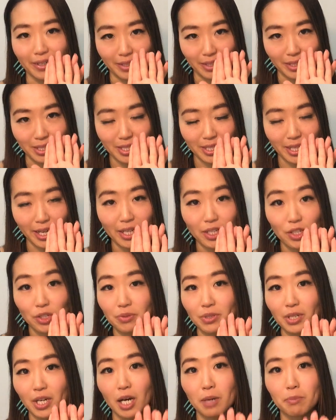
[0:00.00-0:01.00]
the sign
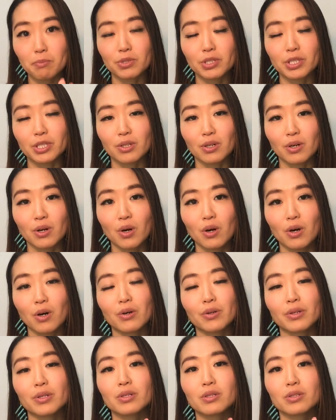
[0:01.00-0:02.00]
of
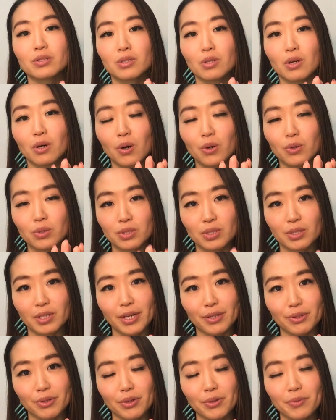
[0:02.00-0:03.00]
Capricorn all
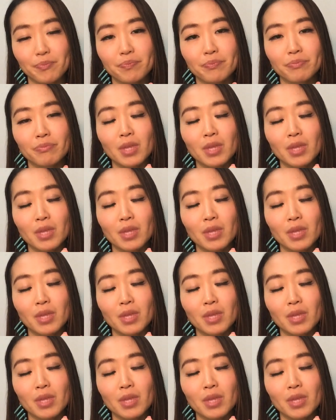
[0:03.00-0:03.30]
together,